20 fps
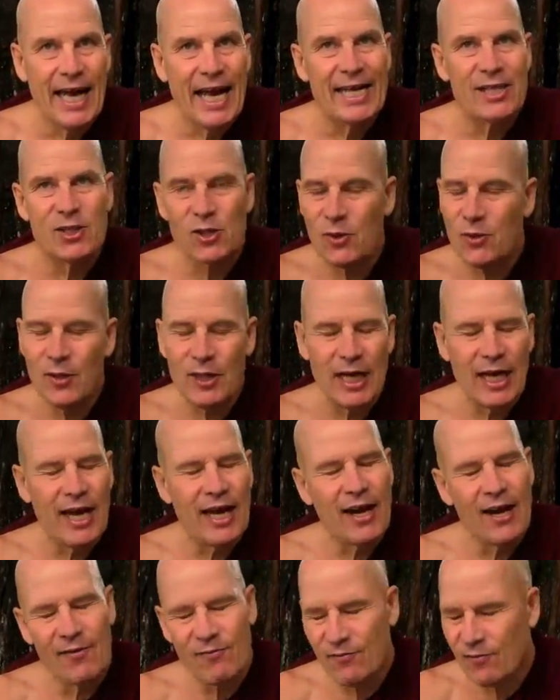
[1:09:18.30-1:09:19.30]
And so,
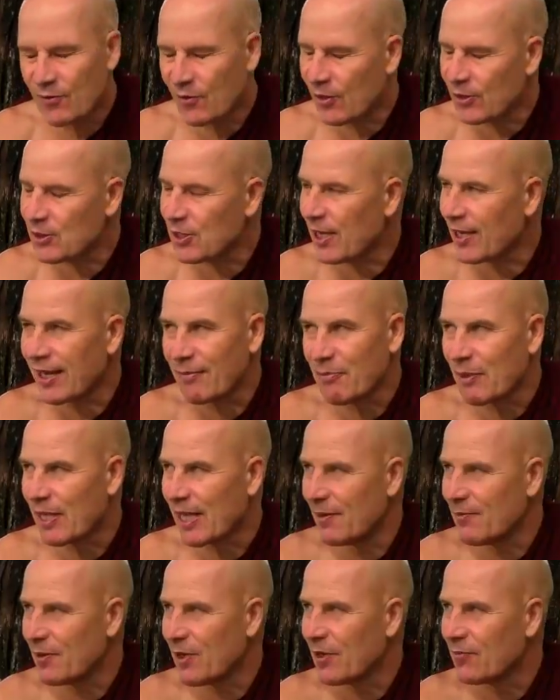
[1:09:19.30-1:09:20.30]
of course, I
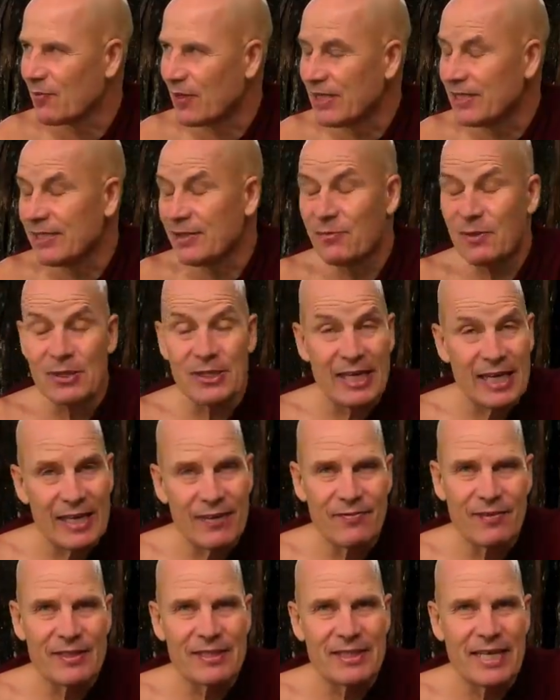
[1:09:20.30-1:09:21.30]
became convinced it was
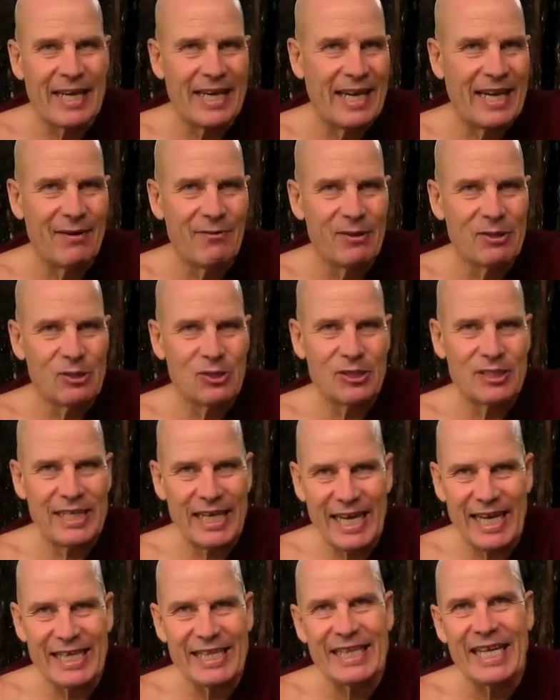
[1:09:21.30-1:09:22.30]
elephants, and I was
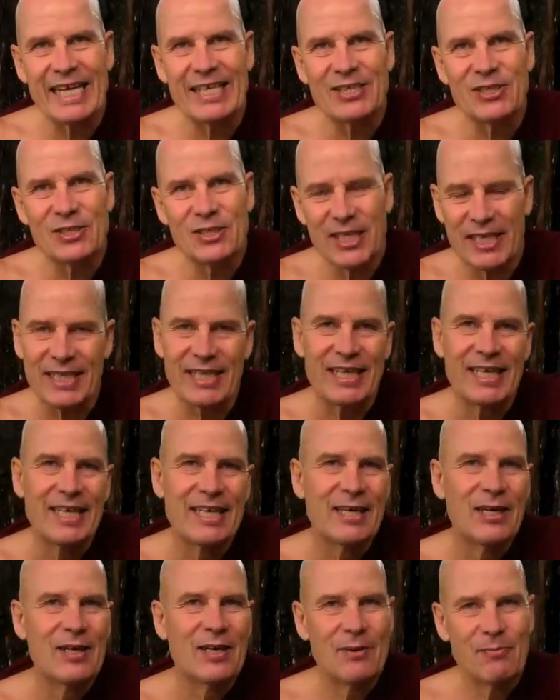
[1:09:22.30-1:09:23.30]
scared like shit.
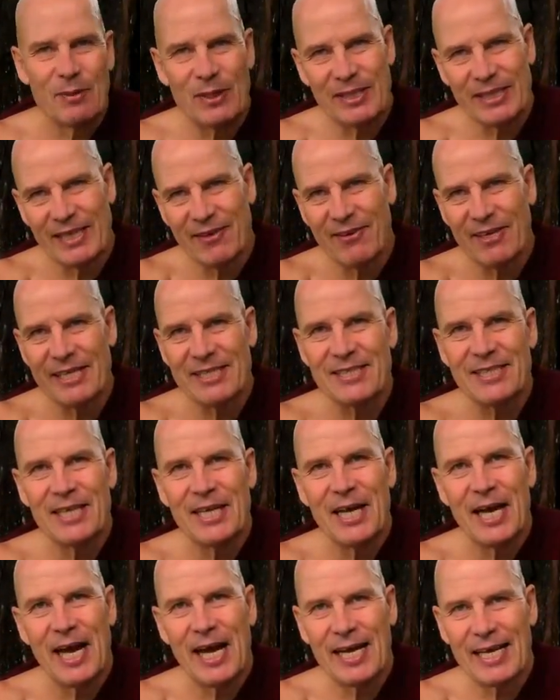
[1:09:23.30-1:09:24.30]
But nevertheless,
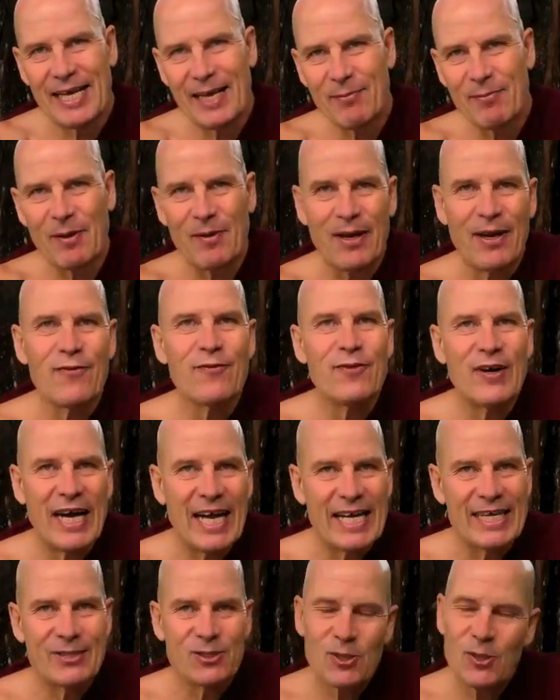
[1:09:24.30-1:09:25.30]
I kept on a
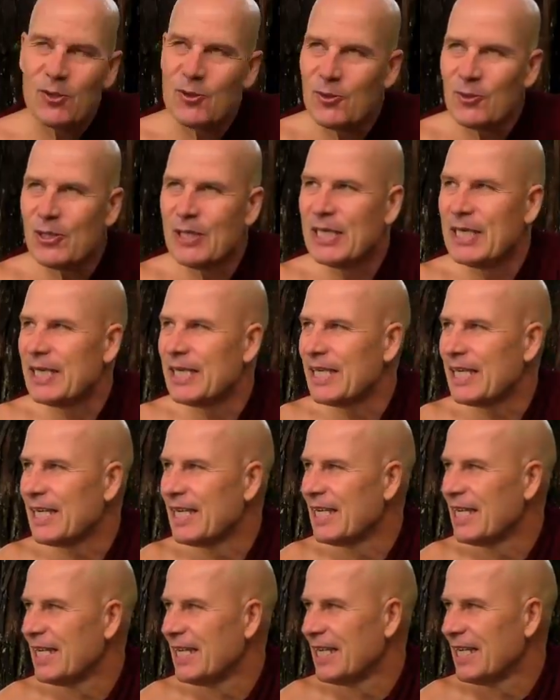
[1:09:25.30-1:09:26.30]
fire, so
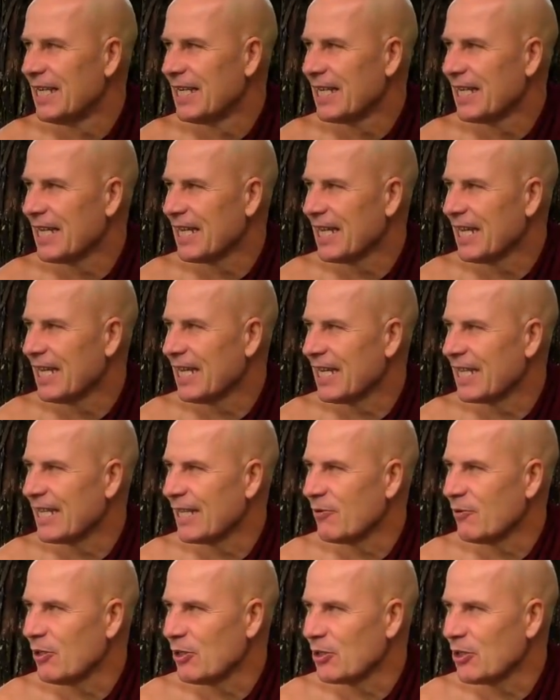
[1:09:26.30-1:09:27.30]

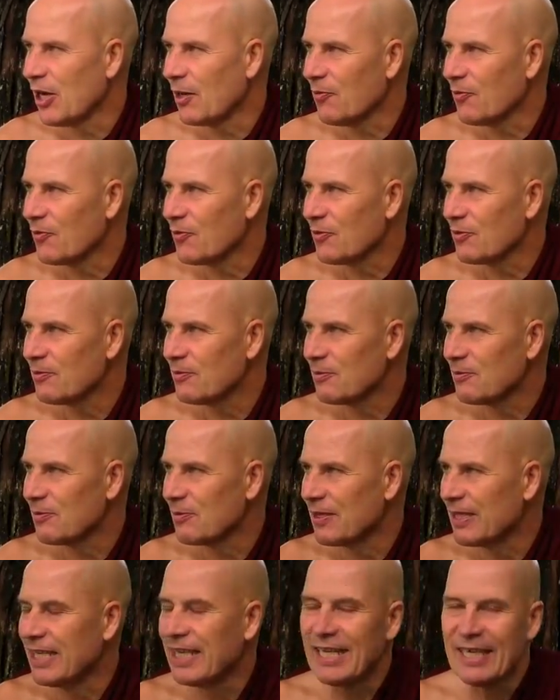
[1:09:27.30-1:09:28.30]
they wouldn't come
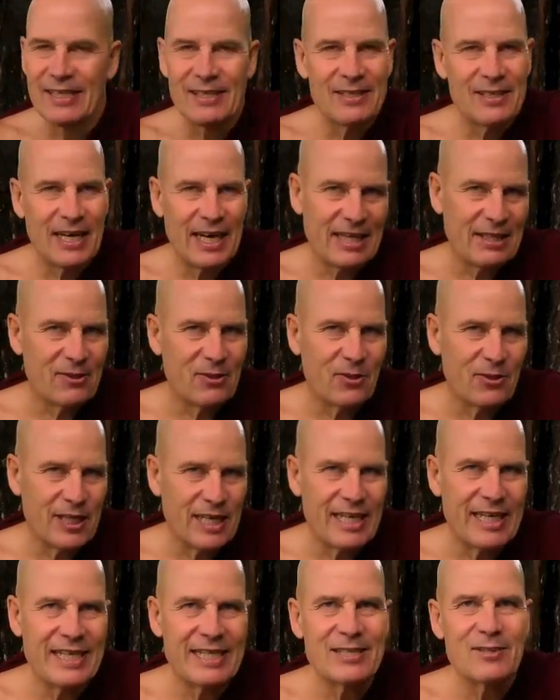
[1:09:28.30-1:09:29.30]
near, I
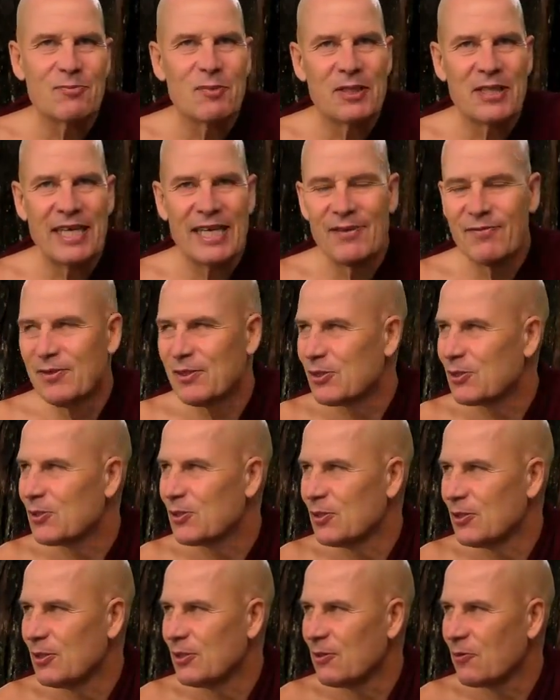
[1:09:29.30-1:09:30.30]
thought at least. But elephants
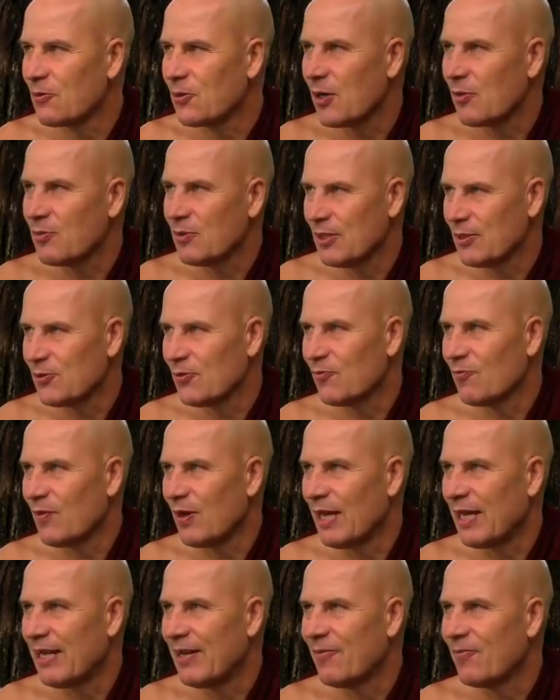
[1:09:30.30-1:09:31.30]
don't come near to
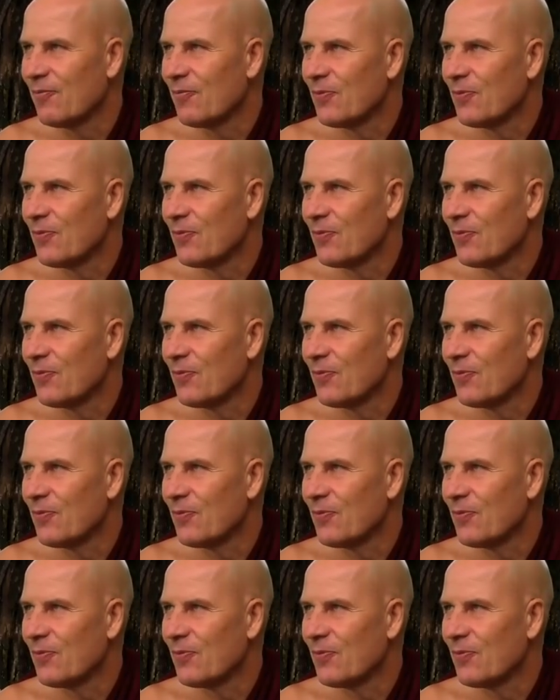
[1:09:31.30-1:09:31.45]
fire.